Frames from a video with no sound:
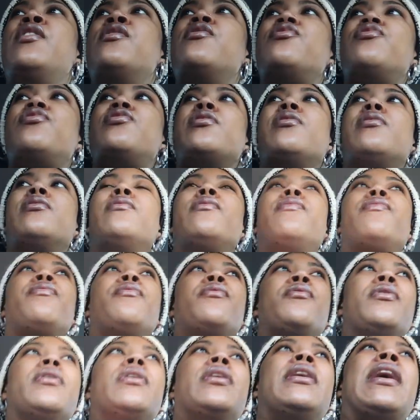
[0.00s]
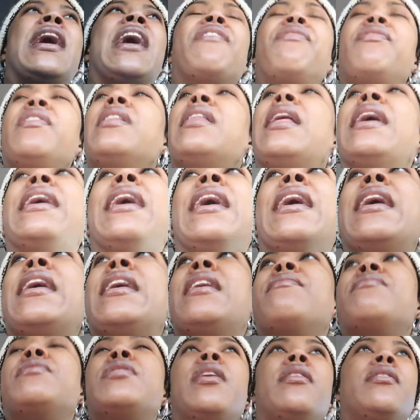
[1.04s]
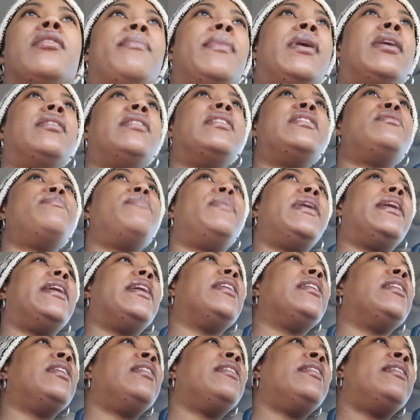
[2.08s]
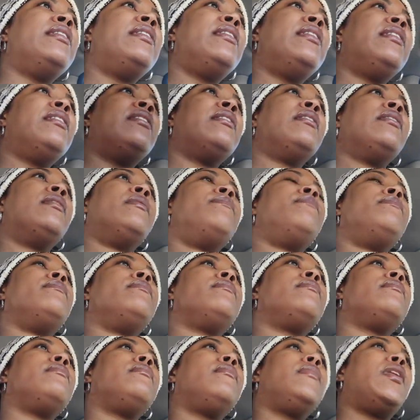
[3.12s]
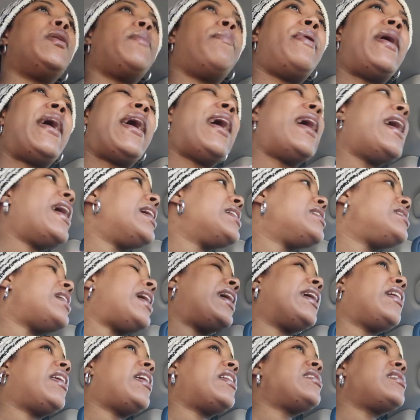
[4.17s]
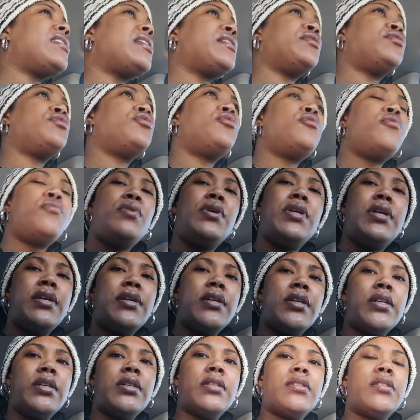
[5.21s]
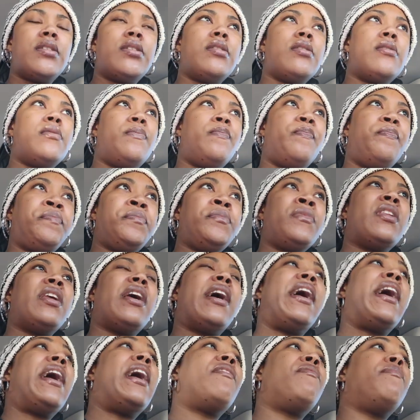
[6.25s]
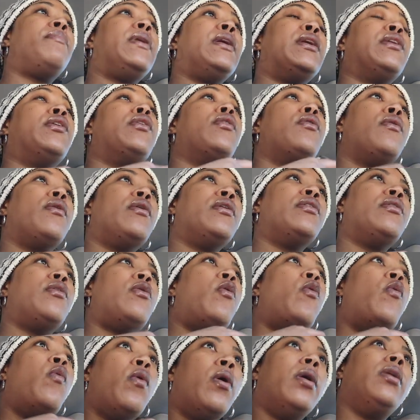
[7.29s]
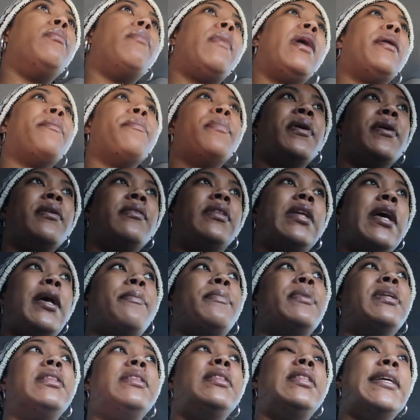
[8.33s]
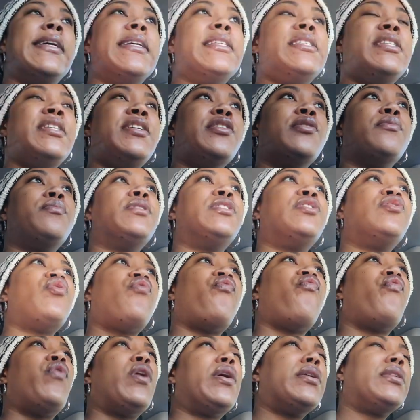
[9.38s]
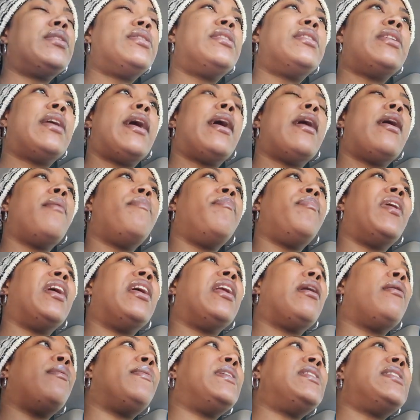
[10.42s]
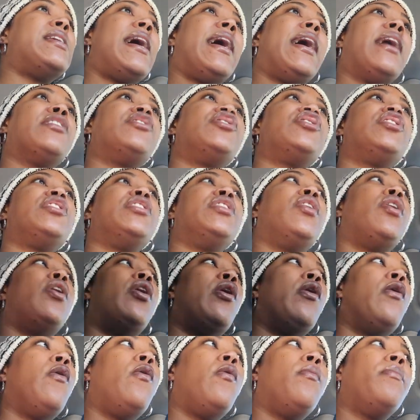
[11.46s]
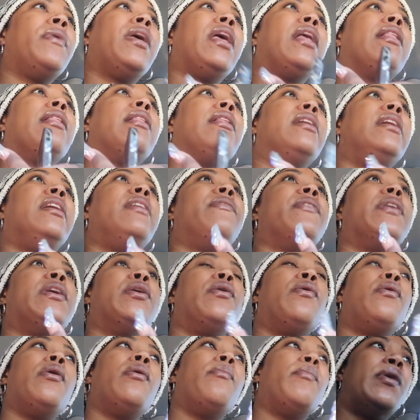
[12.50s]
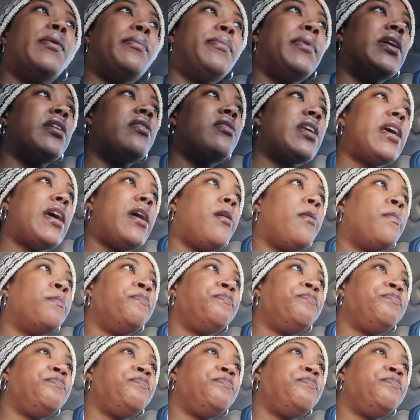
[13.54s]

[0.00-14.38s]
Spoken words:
So I feel like I have talked about this, but the past, I guess, like 2 years, I have been gone on my birthday. But this year was the first time that I was actually home and leaving on my birthday.